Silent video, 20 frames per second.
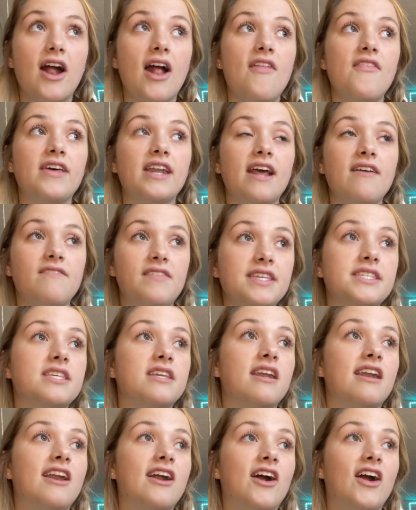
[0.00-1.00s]
And then I
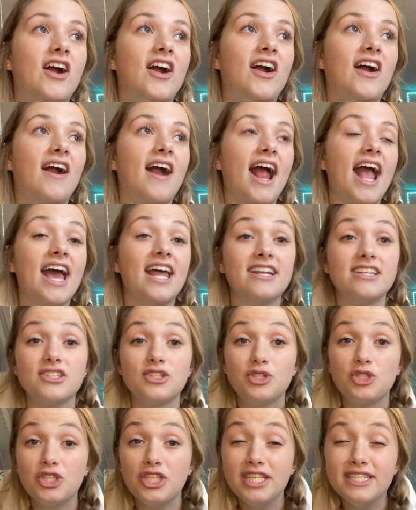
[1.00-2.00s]
visited her, and as
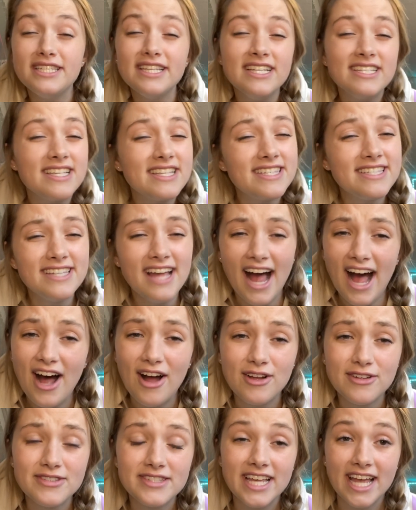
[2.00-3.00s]
cheesy as it sounds,